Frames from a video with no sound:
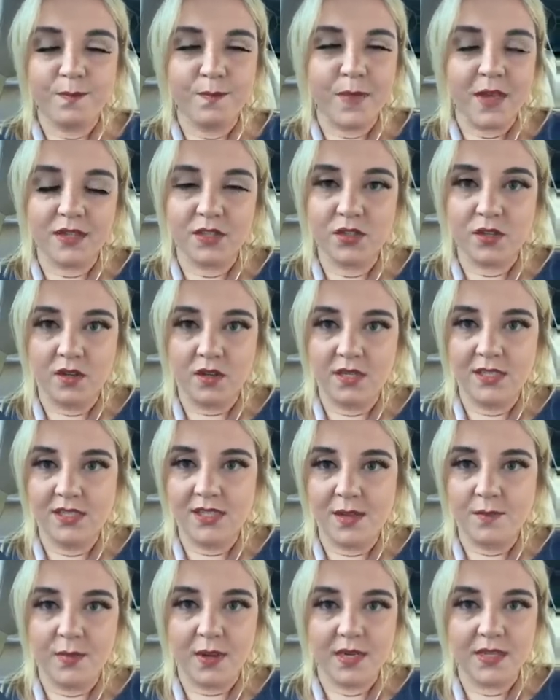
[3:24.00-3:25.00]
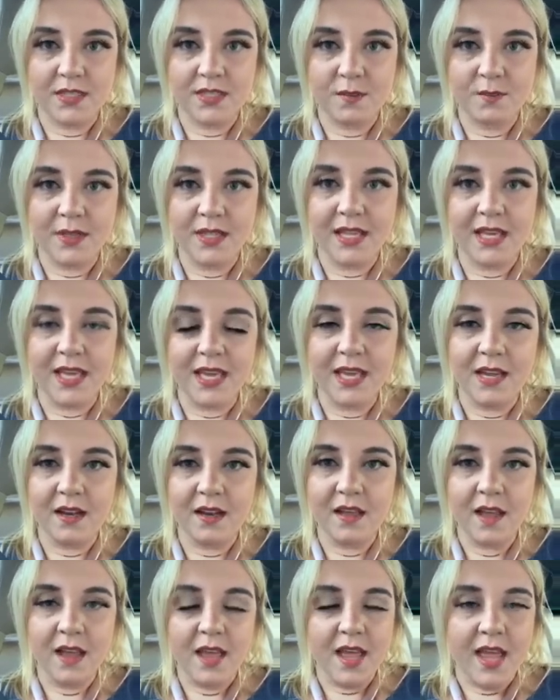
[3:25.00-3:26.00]
as good as they possibly can.
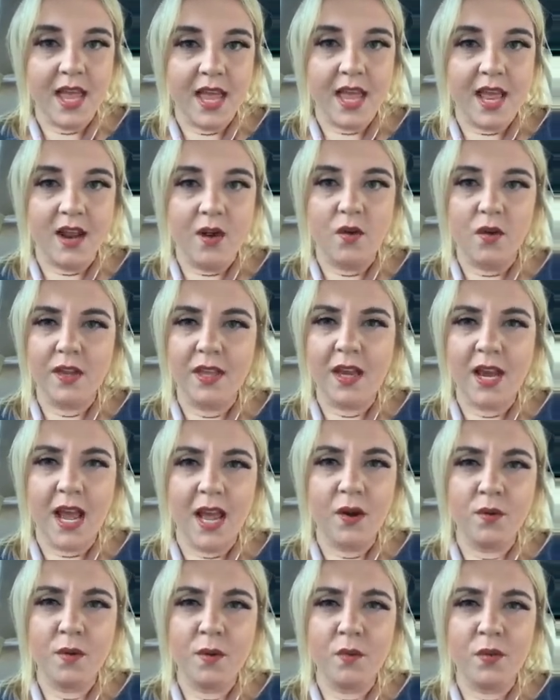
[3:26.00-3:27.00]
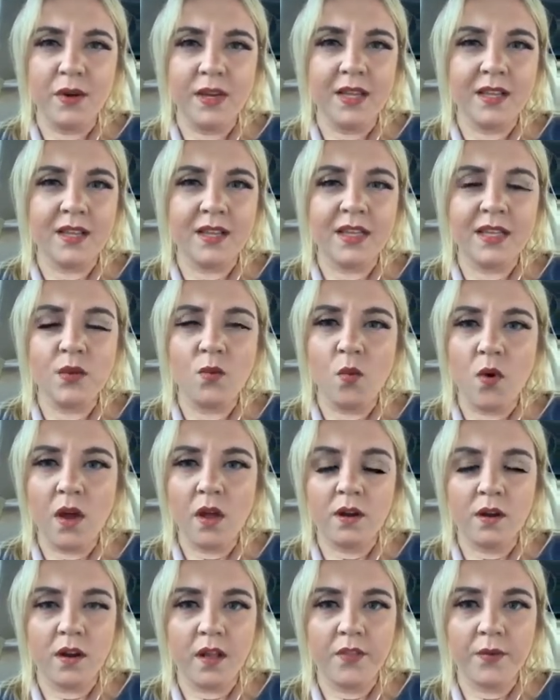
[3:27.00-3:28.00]
And how do we bring clean
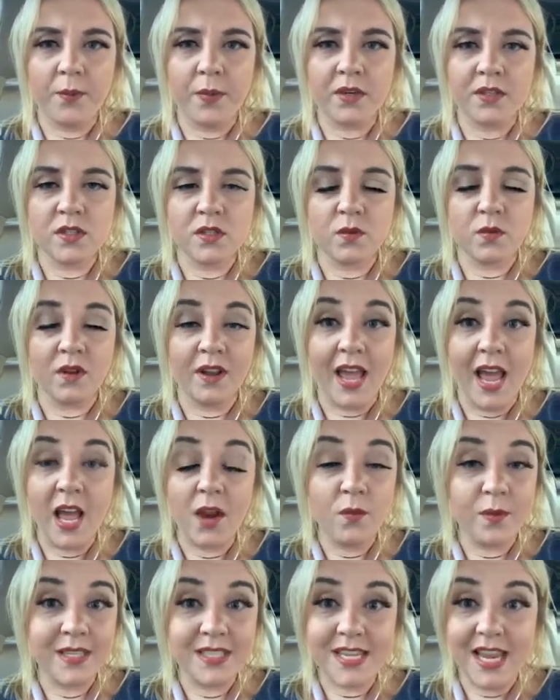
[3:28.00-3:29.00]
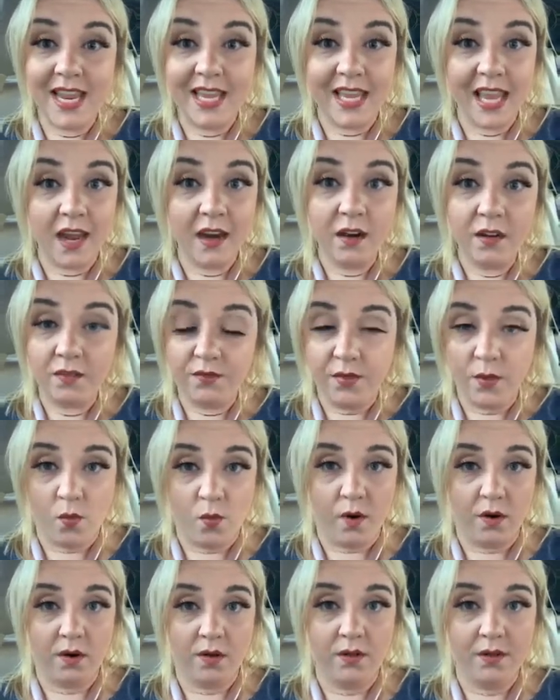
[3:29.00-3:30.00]
water to other parts of the world? How do we take care of the
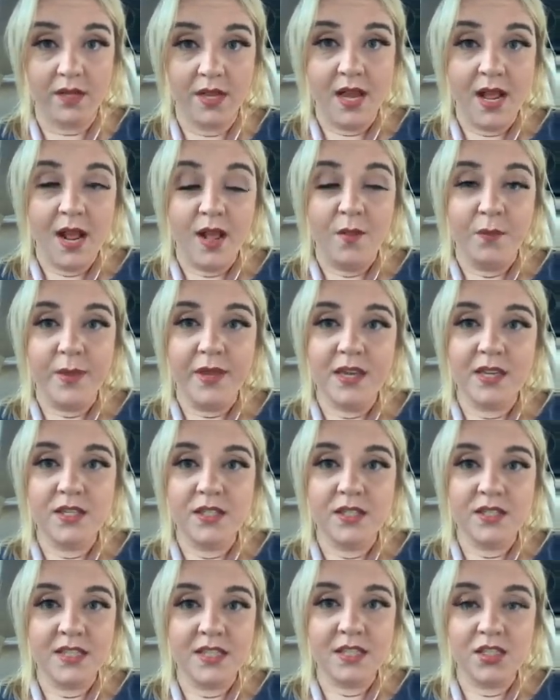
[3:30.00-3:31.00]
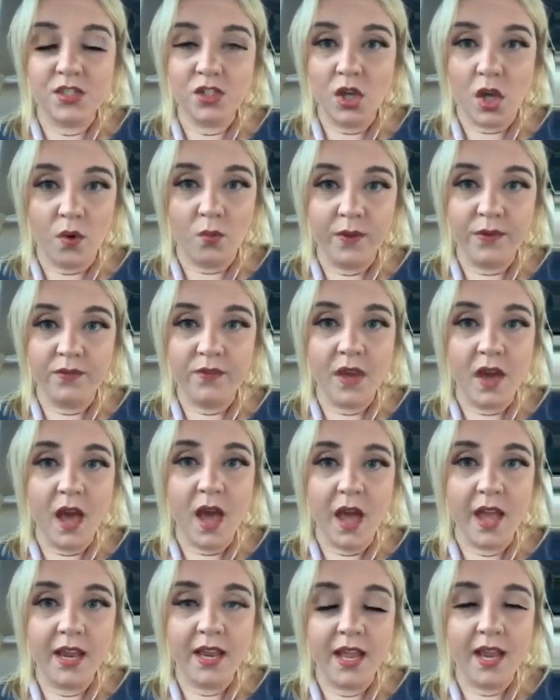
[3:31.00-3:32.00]
world? Because this is all we've
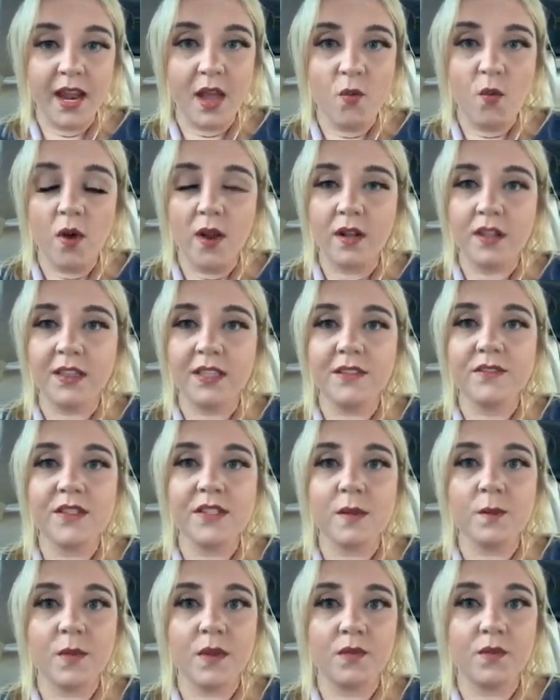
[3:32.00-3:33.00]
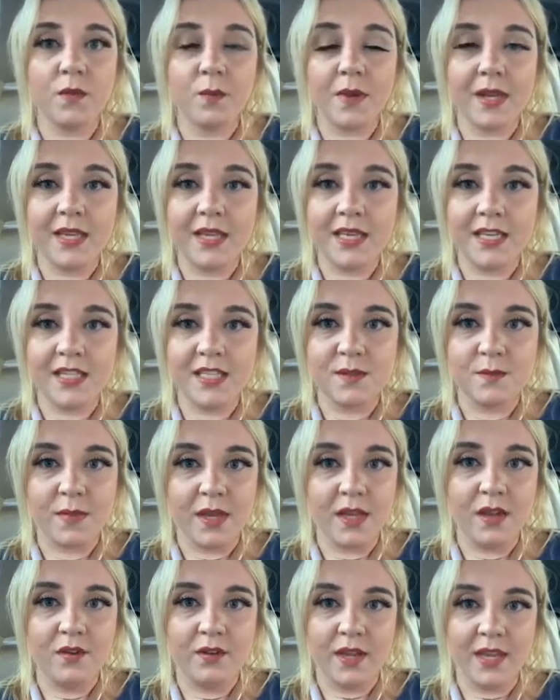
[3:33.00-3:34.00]
got, and I want to leave something for my kids and
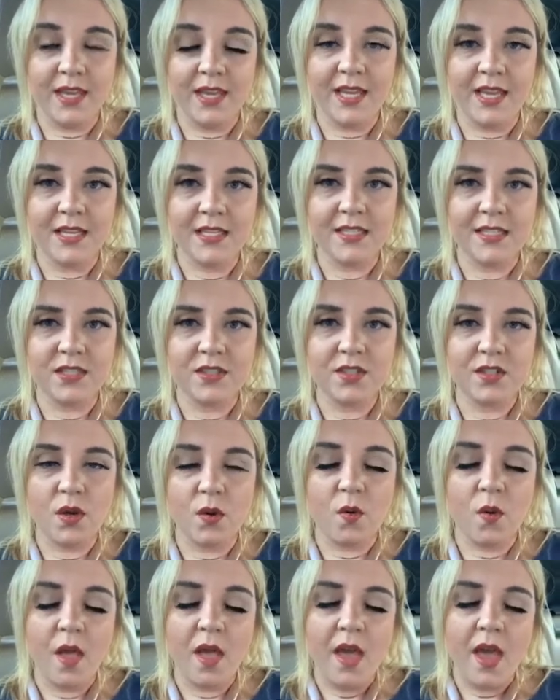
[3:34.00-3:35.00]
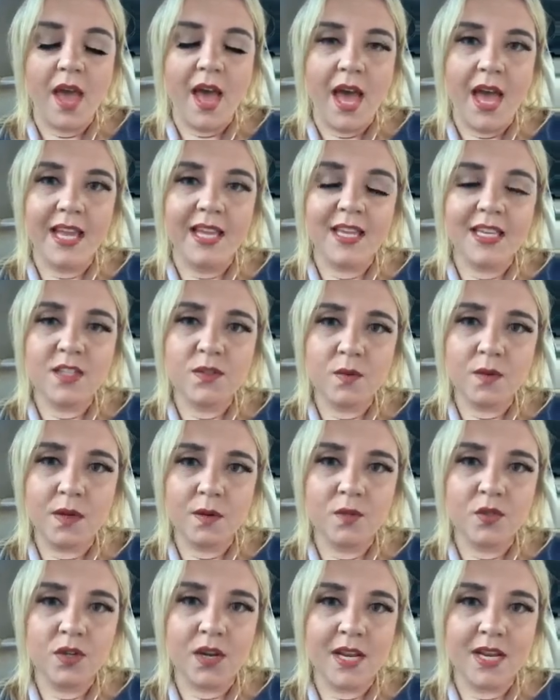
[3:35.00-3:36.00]
my grandkids. And so I guess what
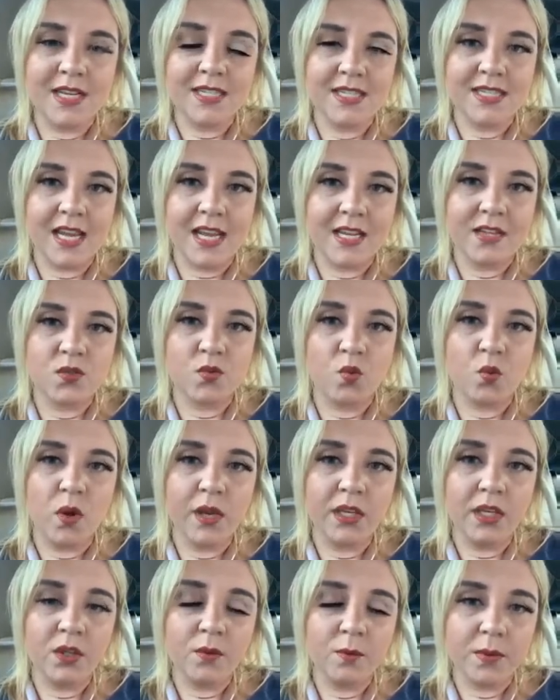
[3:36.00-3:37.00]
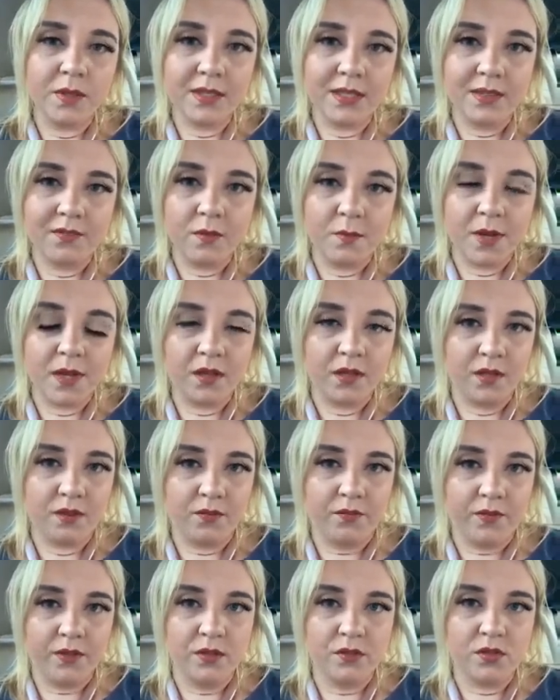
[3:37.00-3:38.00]
I'm trying to say is what you believe about your
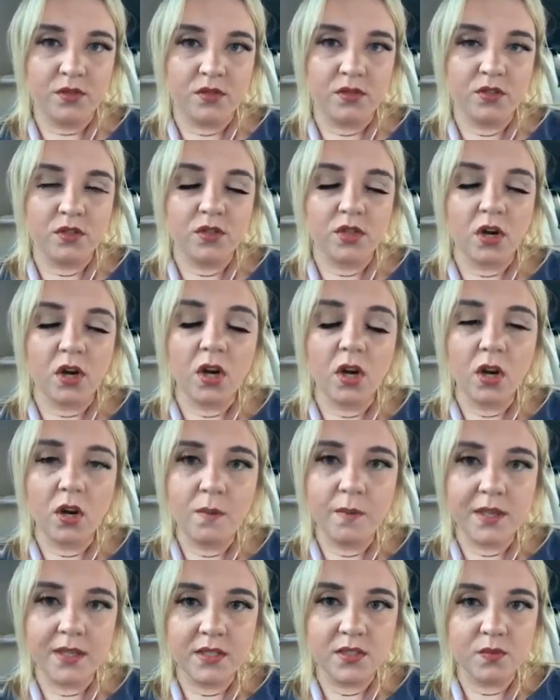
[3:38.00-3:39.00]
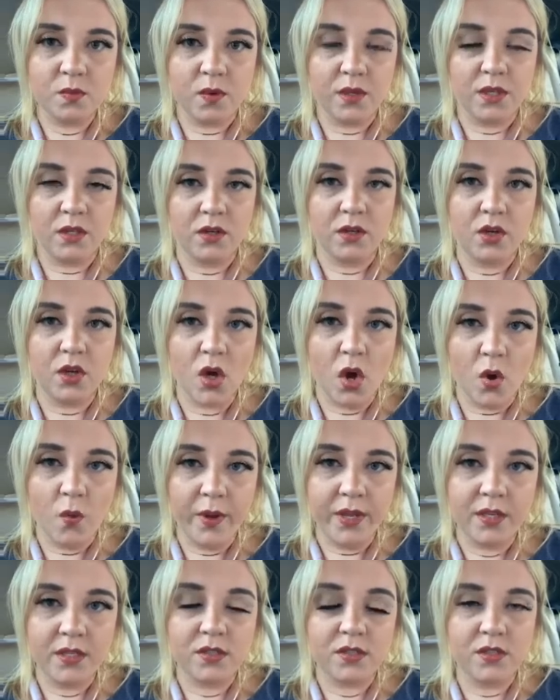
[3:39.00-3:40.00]
future determines what you're
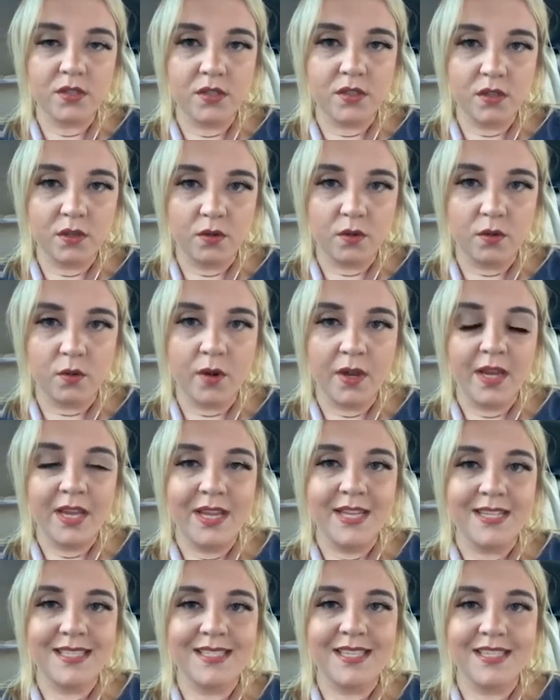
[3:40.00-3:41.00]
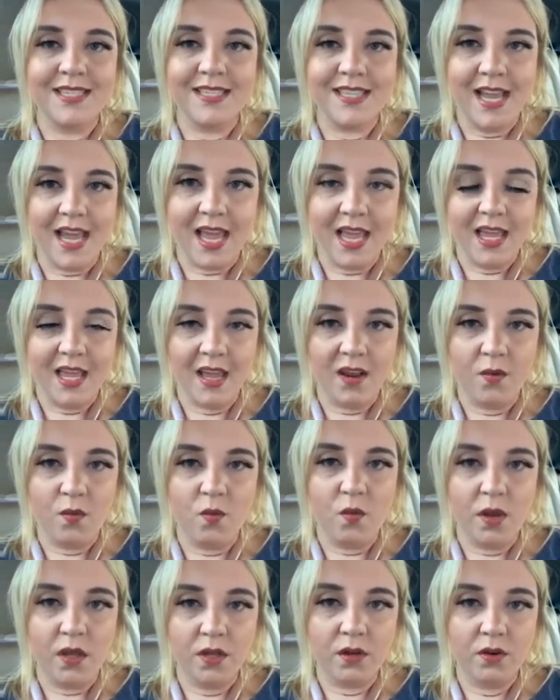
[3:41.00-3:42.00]
going to do today and
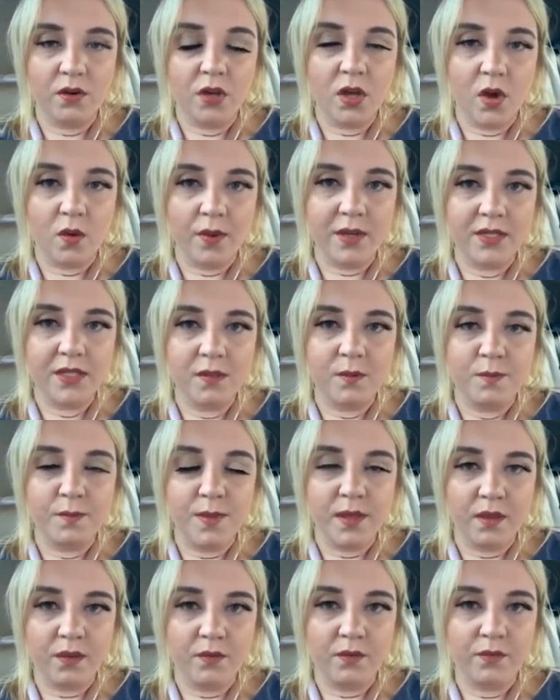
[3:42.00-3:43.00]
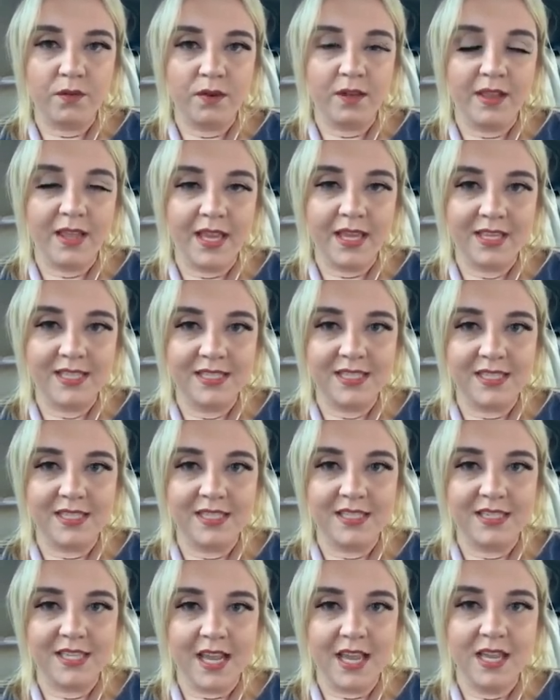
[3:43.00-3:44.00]
what you're going to build for
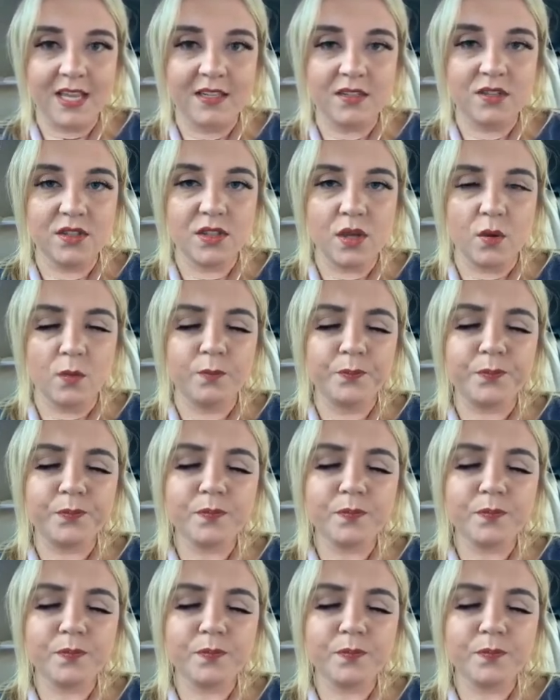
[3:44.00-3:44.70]
legacy's sake. And so